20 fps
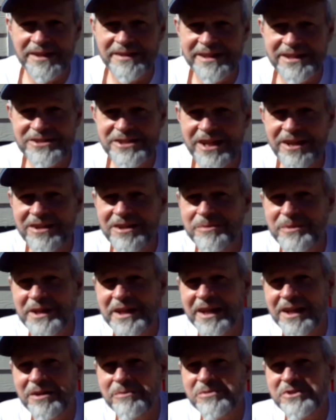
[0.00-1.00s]
And that's how they
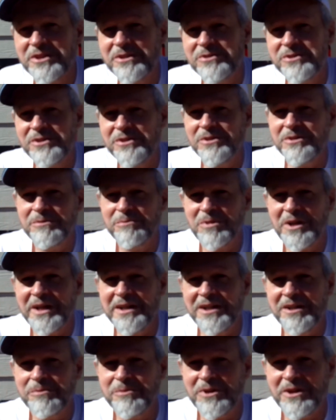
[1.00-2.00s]
became such good
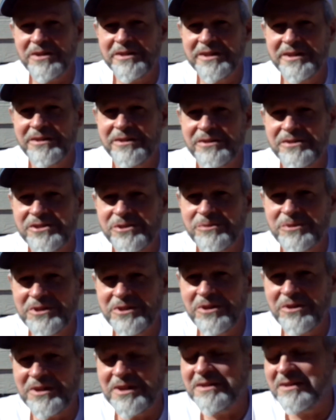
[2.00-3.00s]
breaking ball hitters. Well,
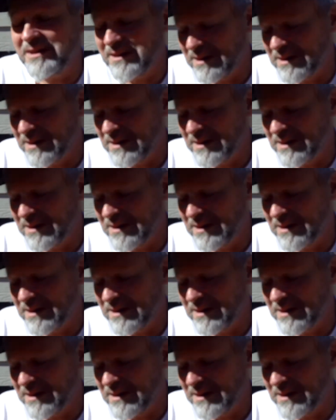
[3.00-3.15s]
you can,